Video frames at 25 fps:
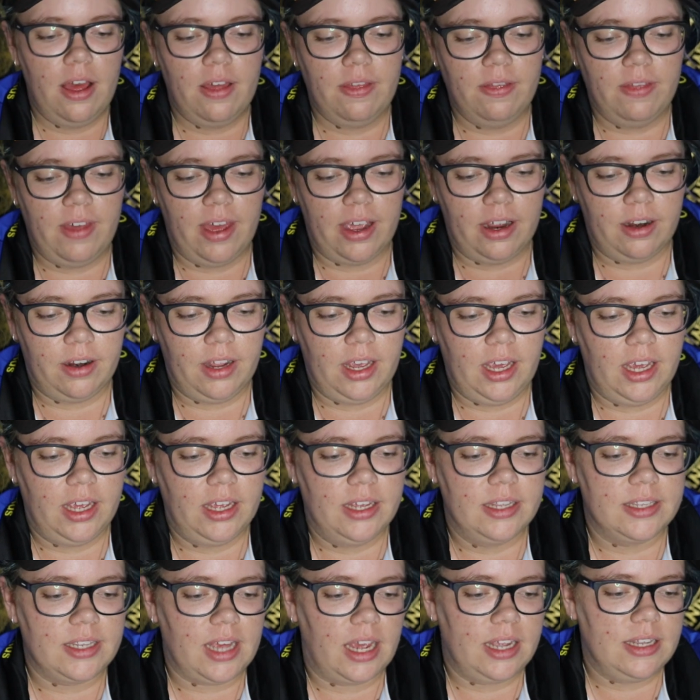There
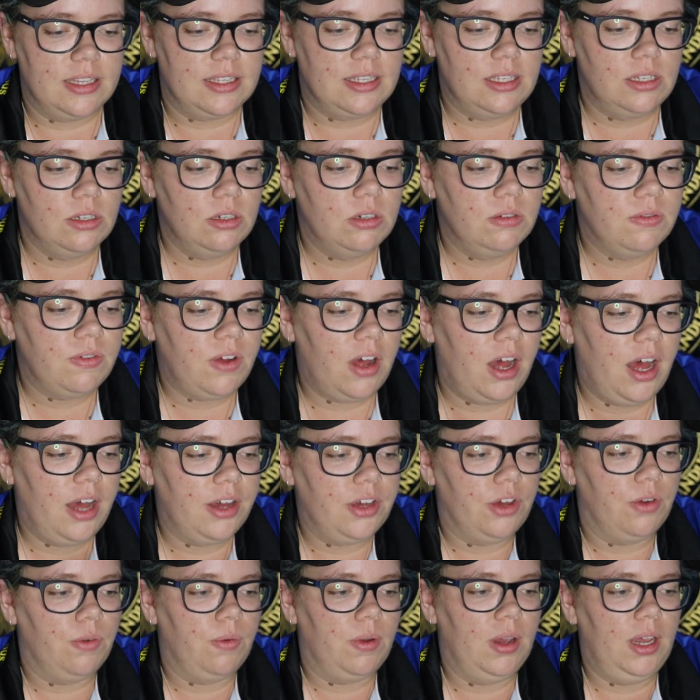is a silver, a
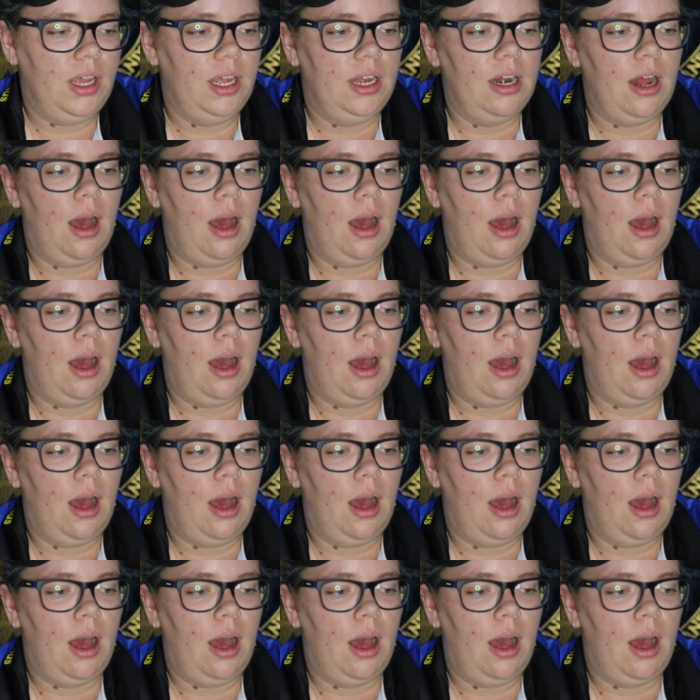green,